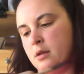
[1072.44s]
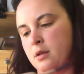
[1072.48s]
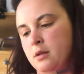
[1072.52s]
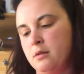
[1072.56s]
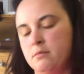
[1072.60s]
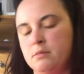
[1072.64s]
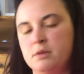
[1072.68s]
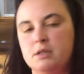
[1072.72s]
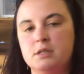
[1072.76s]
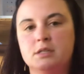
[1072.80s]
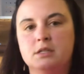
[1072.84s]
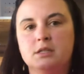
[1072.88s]

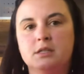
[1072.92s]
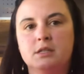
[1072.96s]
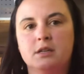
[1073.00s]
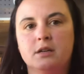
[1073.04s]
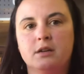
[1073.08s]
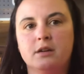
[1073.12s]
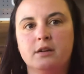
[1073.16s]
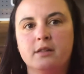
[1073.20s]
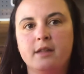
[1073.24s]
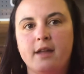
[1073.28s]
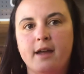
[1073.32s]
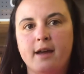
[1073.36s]
It's still
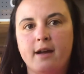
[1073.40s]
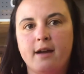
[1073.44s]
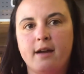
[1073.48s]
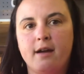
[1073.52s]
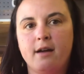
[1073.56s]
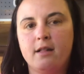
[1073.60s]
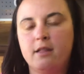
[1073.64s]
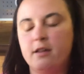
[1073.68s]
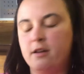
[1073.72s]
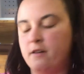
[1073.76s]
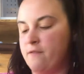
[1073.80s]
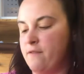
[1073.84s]
in that
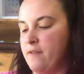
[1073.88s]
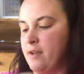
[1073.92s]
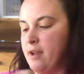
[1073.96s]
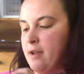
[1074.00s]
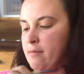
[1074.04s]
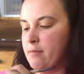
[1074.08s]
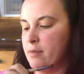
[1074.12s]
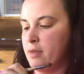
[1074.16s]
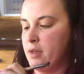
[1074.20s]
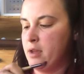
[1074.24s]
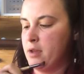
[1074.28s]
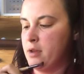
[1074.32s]
color
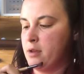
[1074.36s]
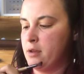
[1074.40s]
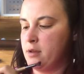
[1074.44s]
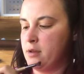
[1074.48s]
family.